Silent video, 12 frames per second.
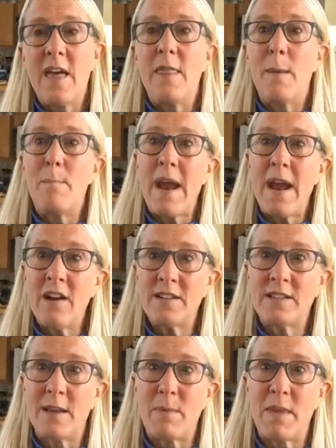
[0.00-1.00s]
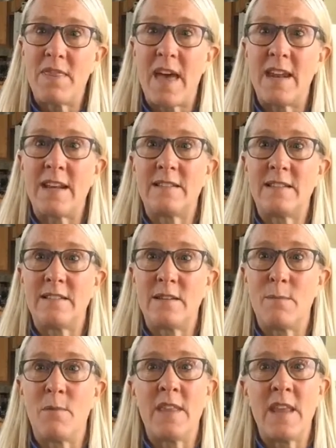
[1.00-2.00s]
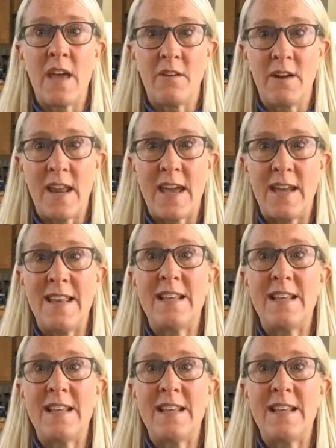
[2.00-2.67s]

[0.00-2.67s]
The parasympathetic system, on the other hand,